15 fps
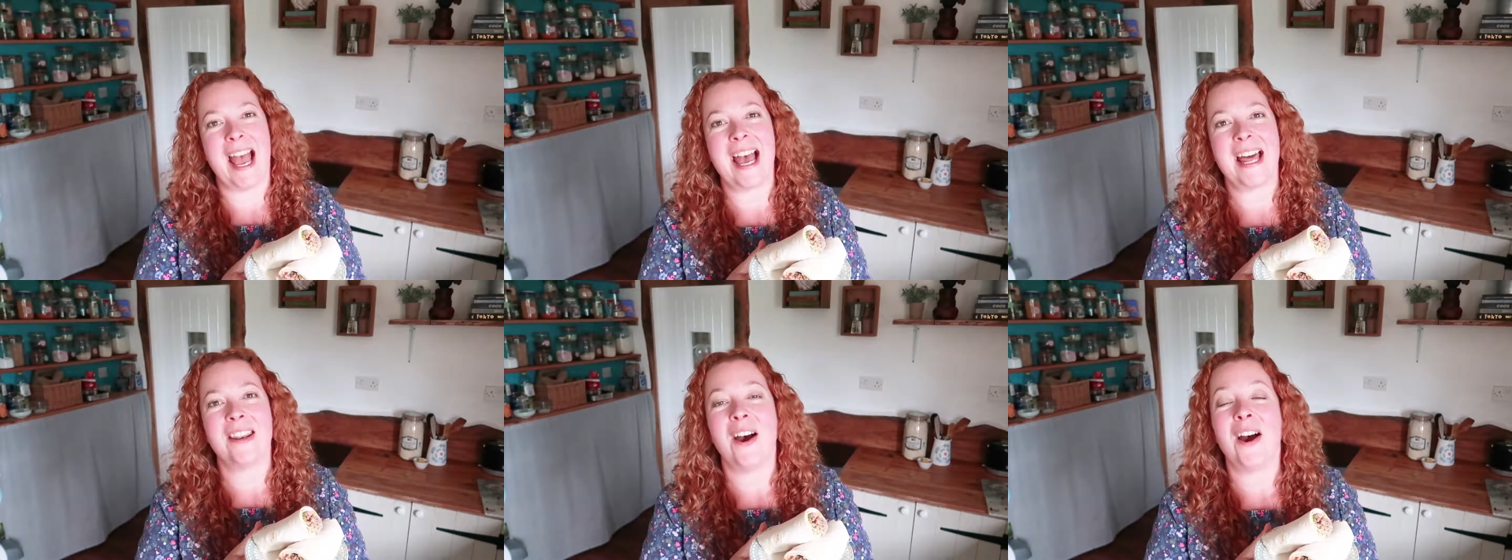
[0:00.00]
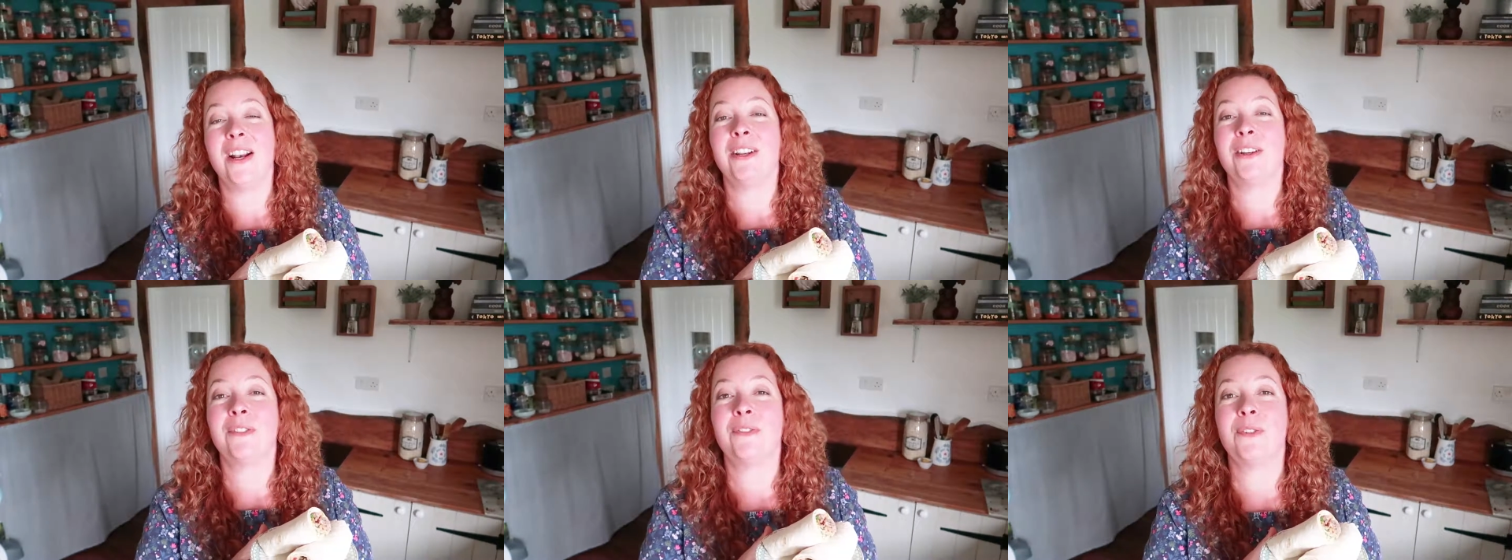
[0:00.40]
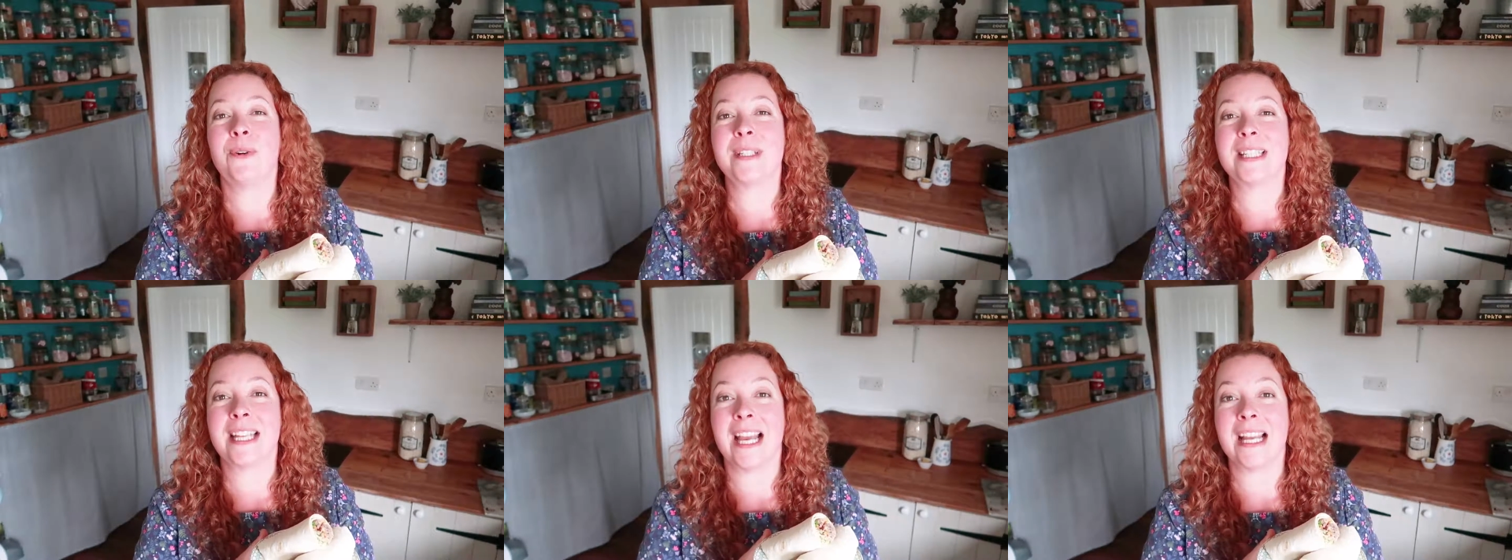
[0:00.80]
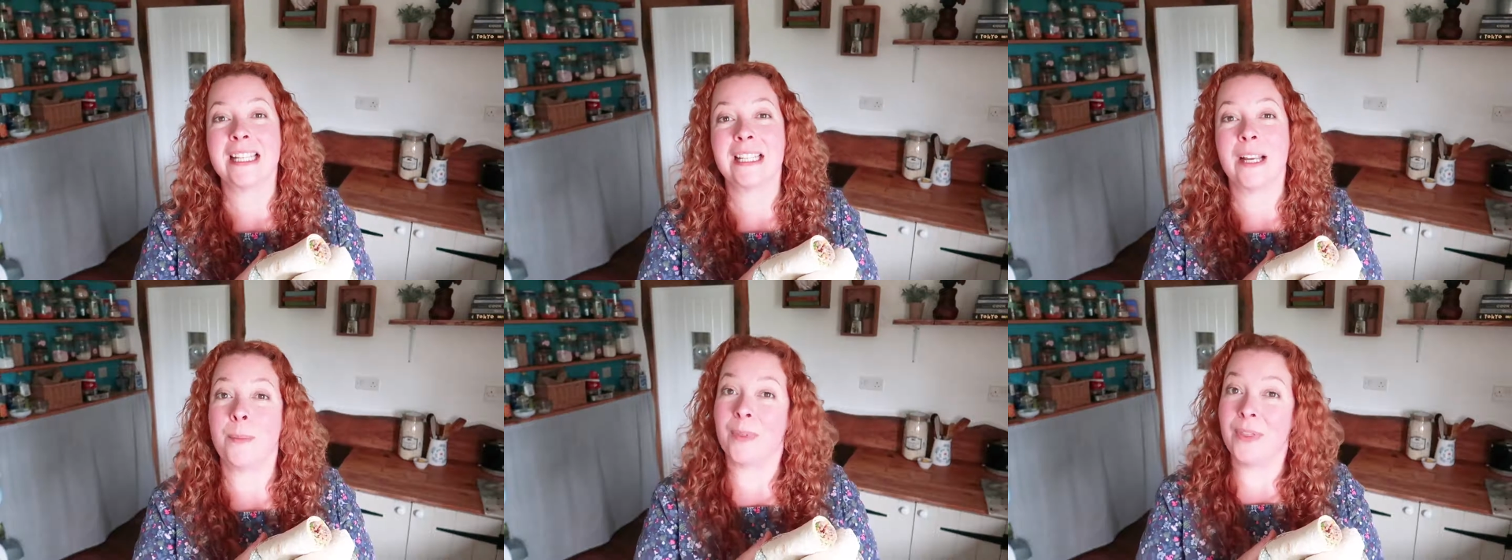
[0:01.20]
and I look forward to
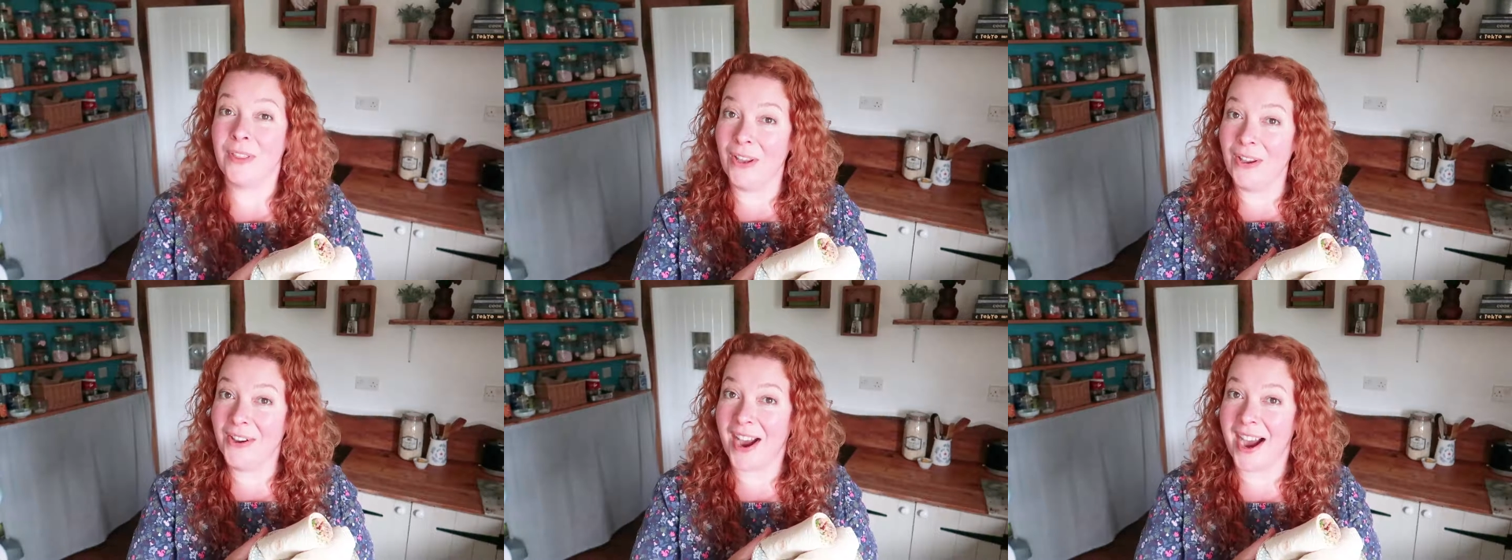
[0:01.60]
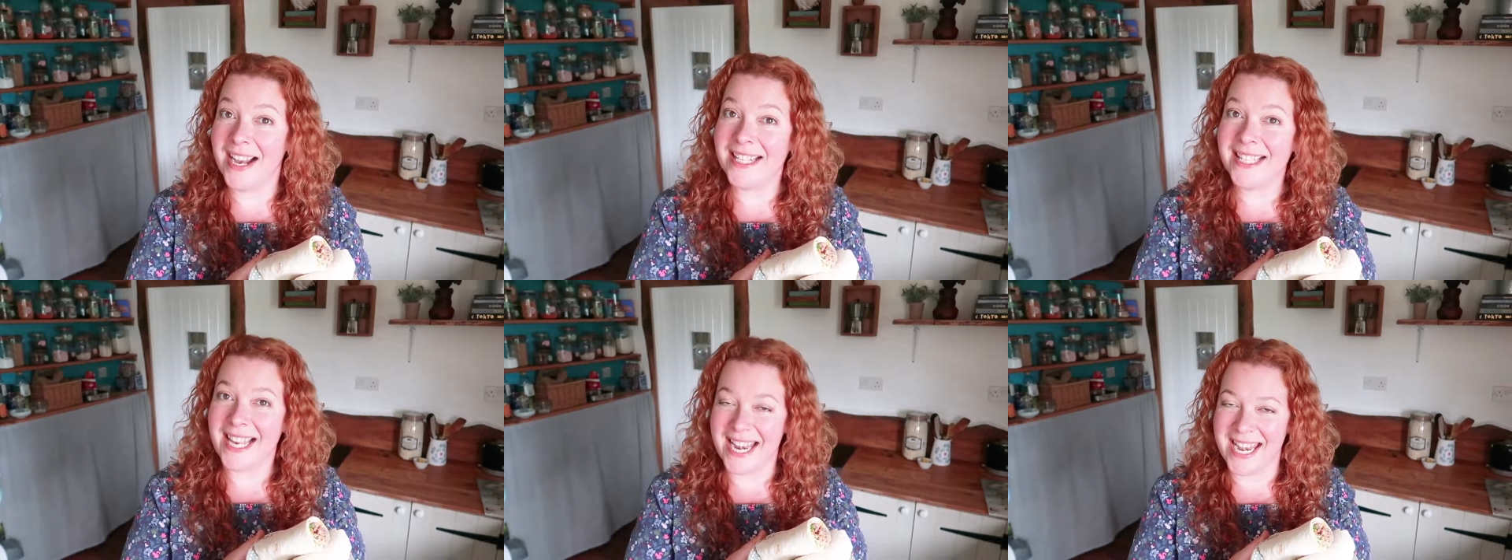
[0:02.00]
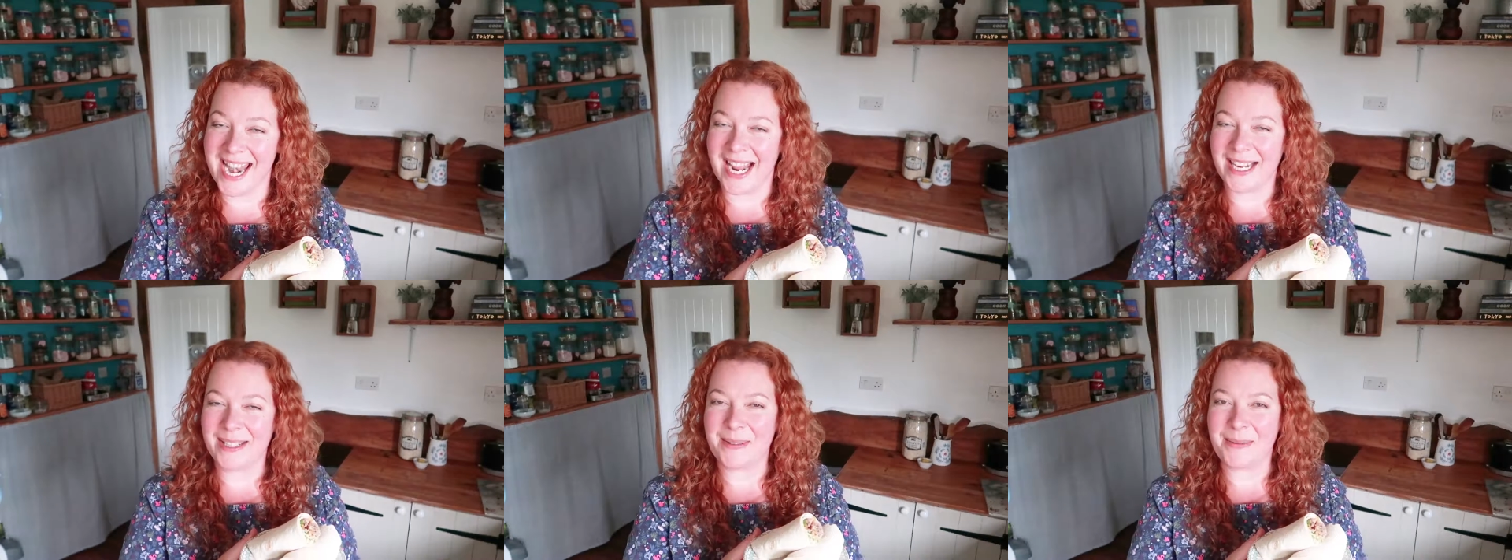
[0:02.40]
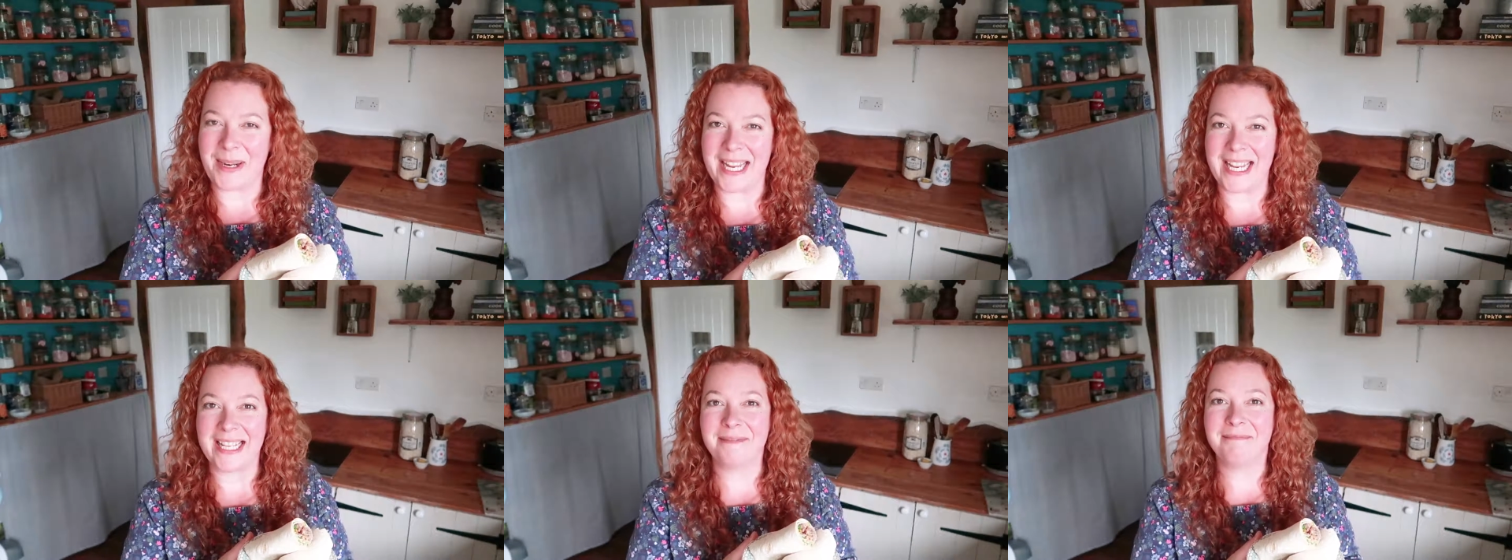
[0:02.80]
catching up with you guys next
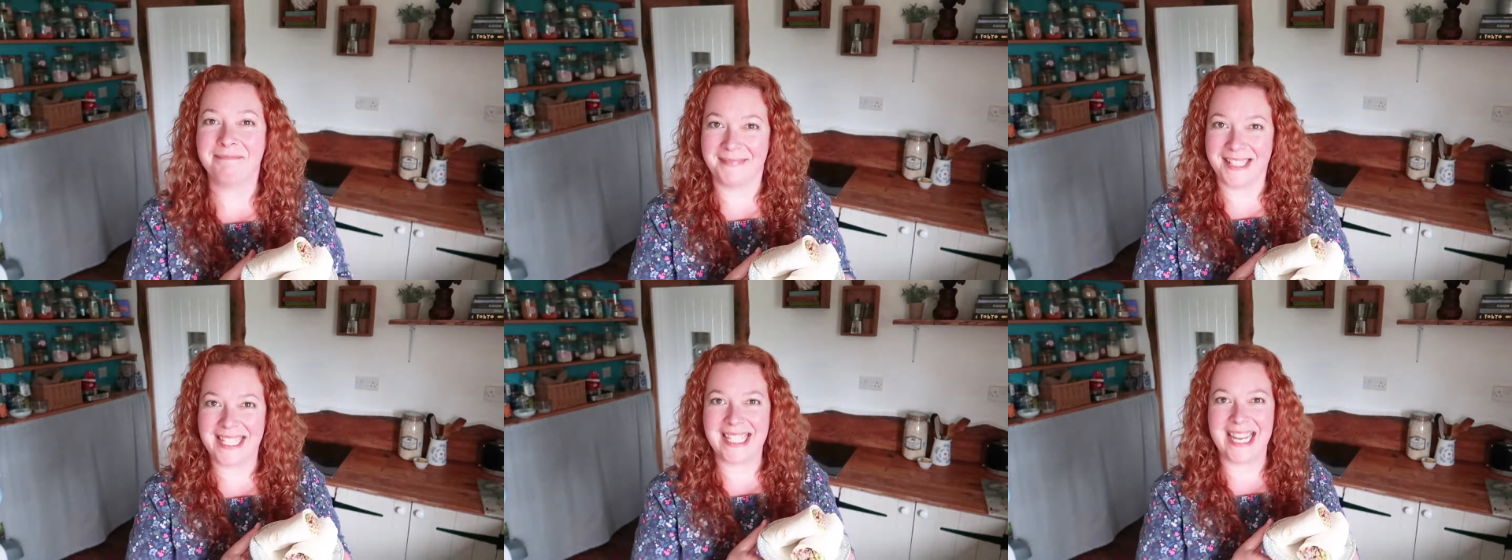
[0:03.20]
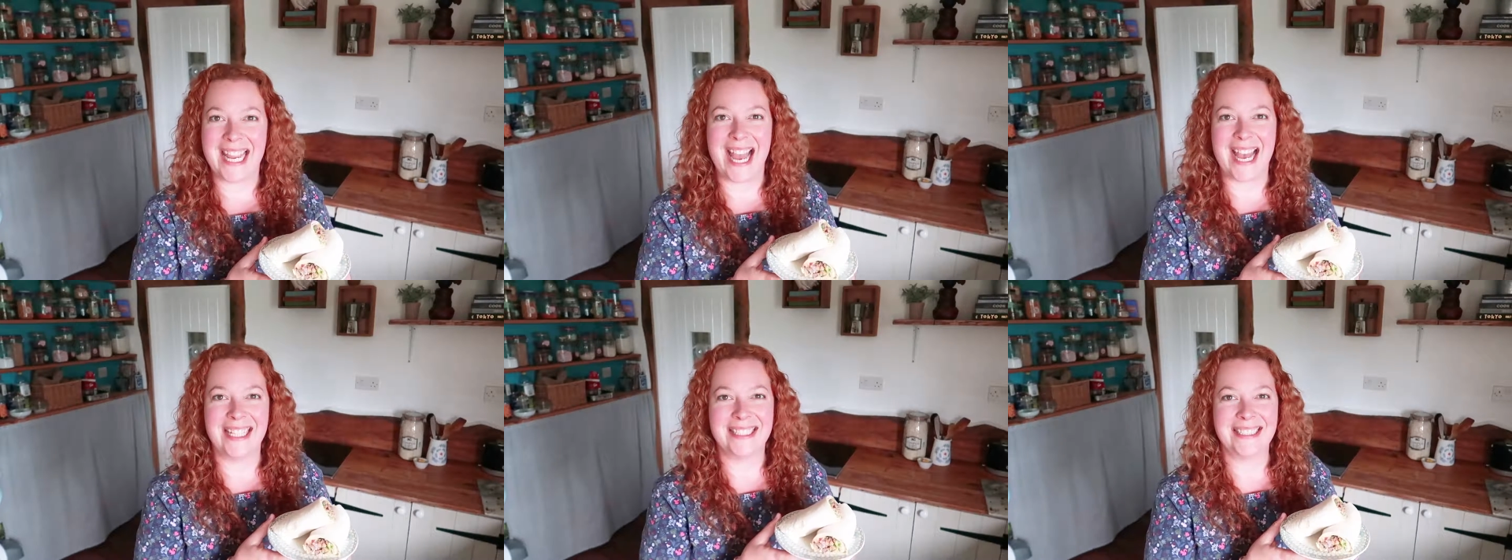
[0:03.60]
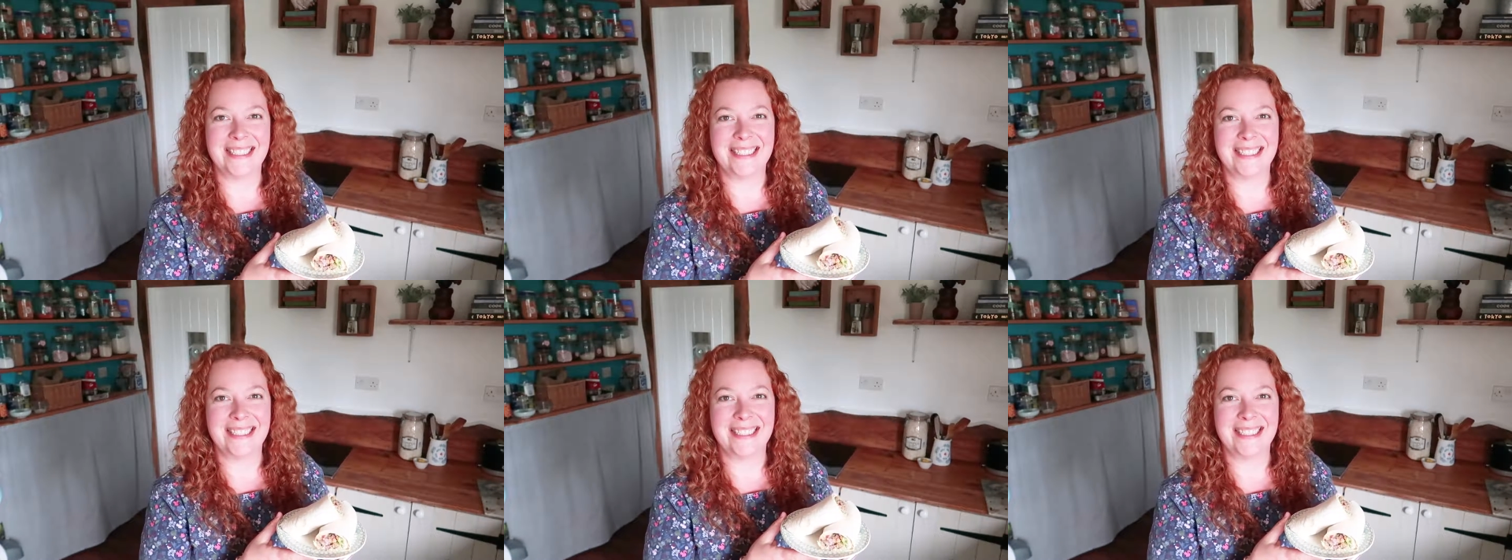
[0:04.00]
week. See ya.